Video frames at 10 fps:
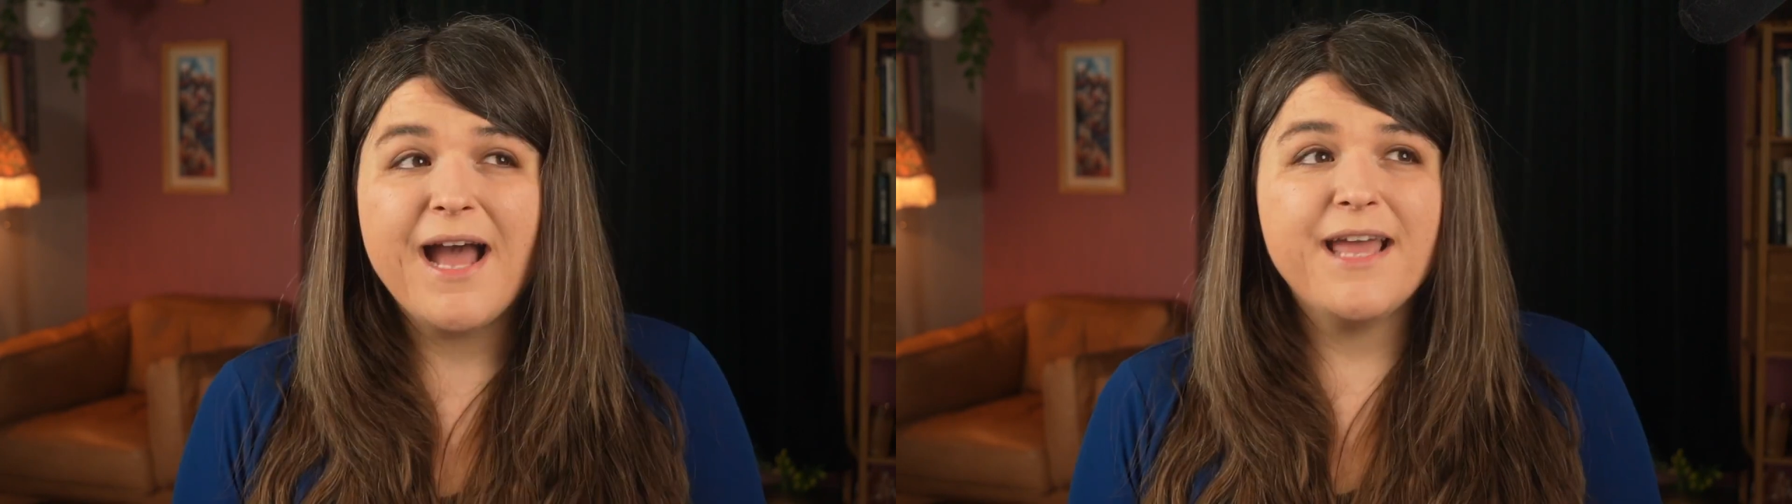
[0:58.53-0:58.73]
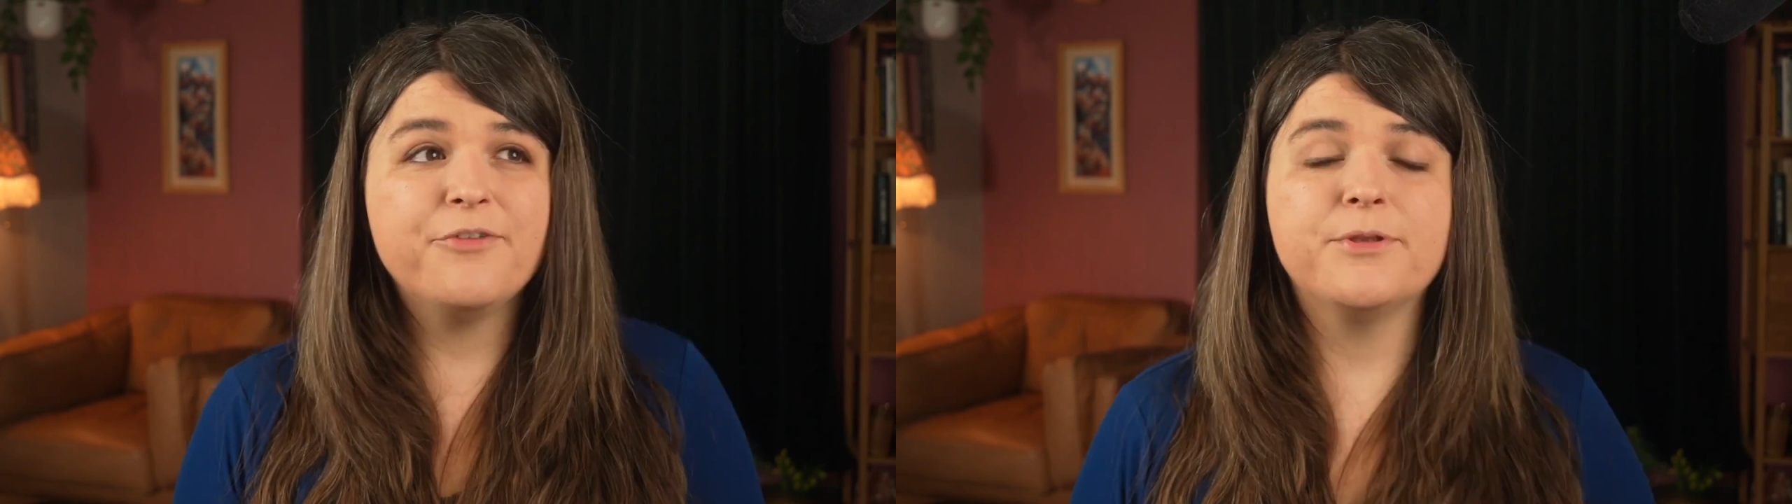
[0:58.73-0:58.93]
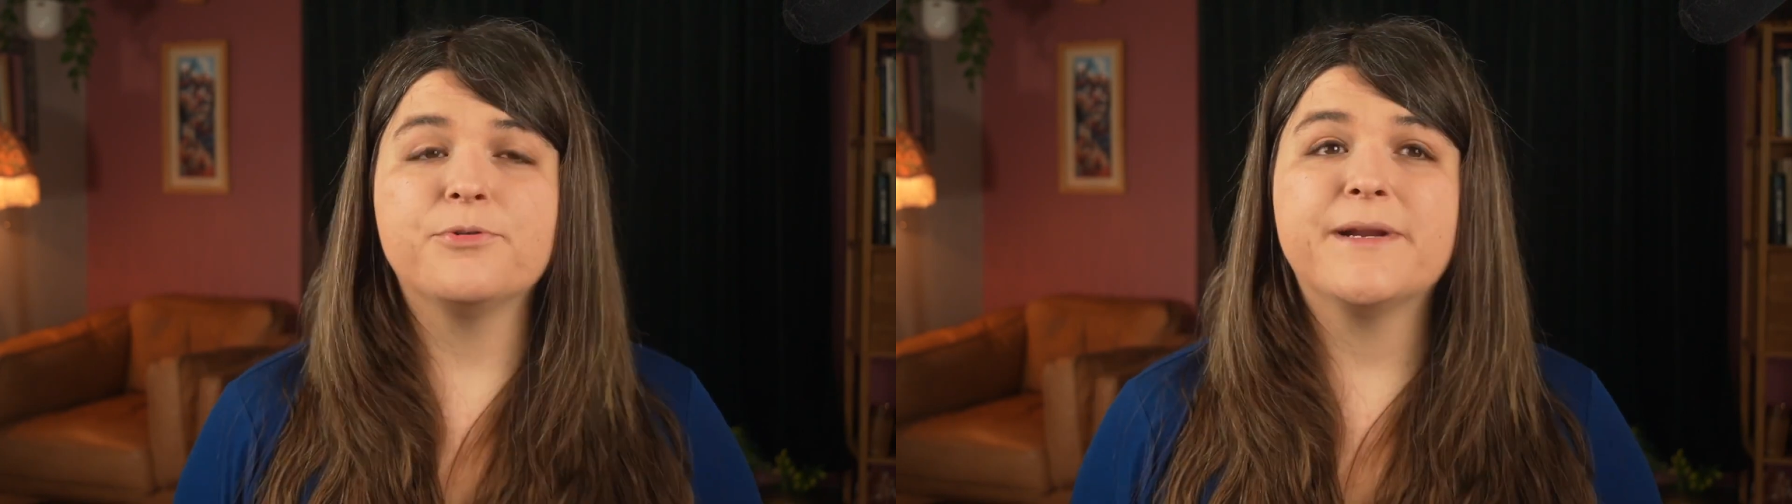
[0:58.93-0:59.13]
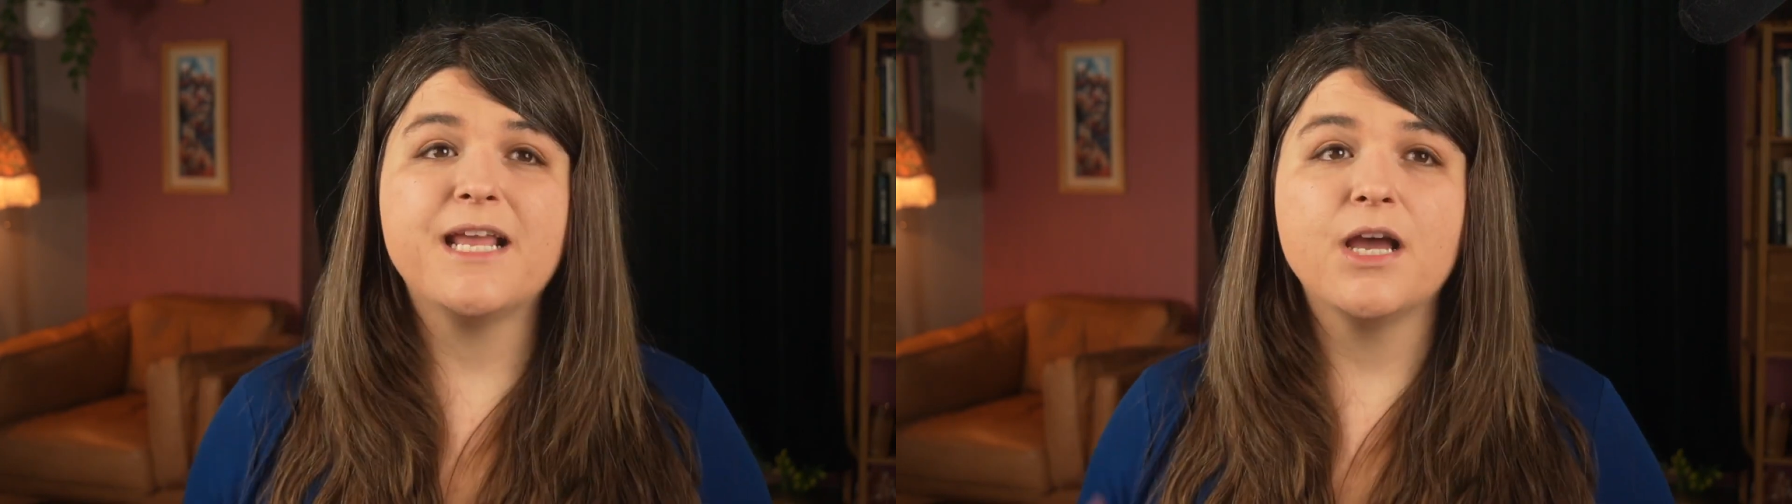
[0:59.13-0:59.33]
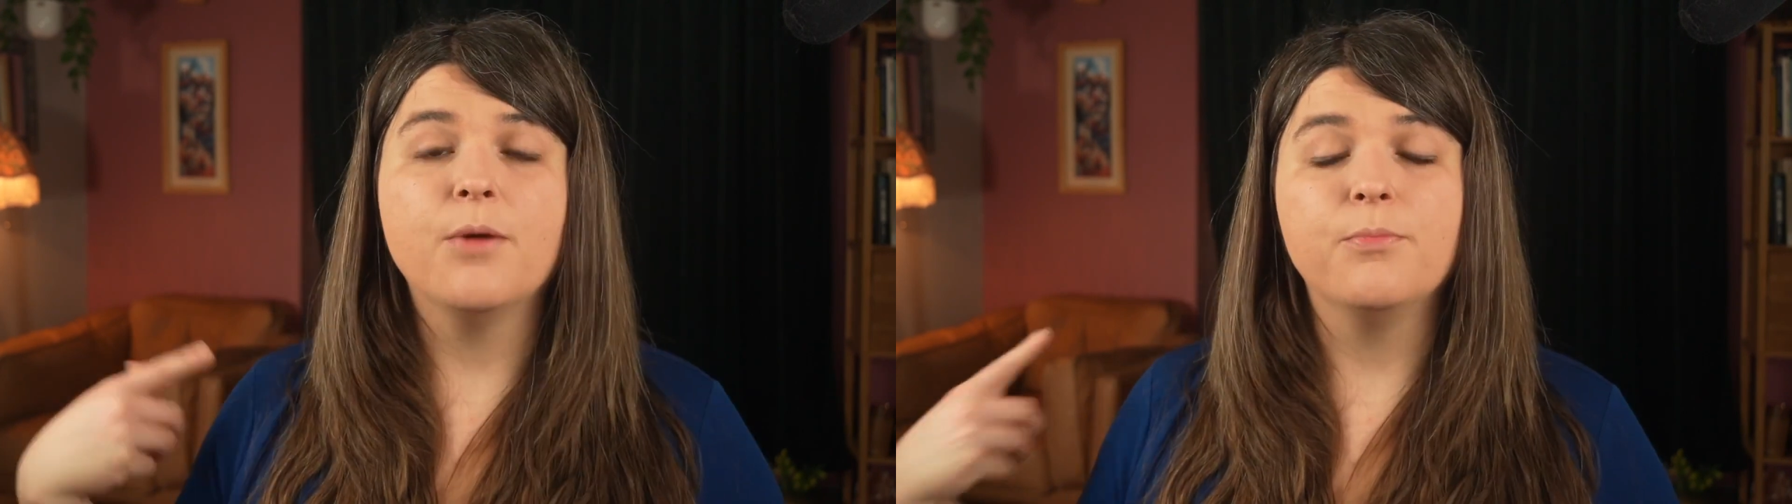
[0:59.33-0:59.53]
I have been
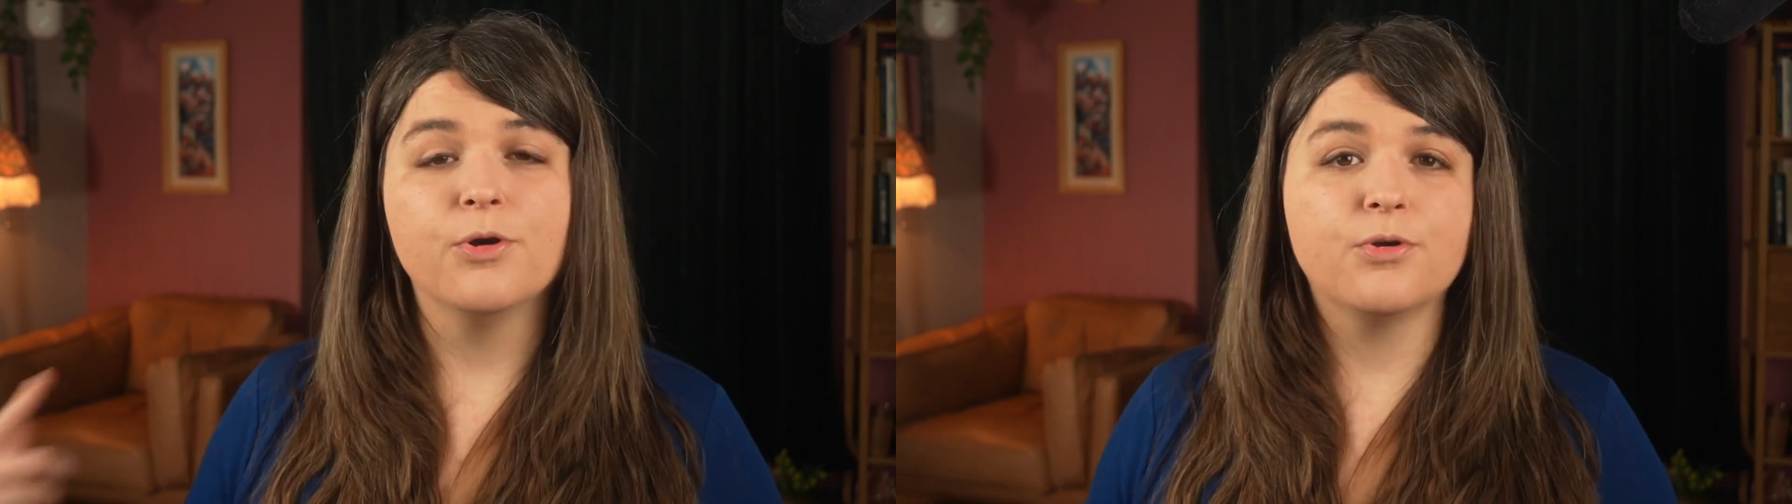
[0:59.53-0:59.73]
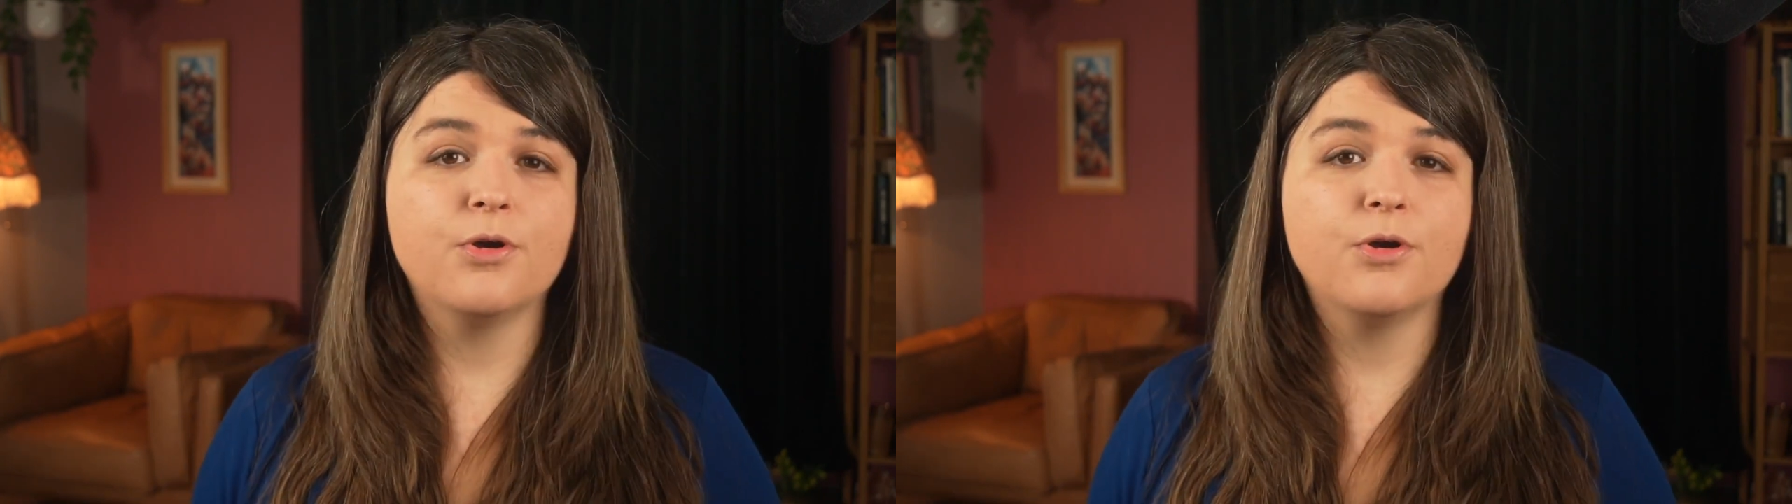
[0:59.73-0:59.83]
reading a book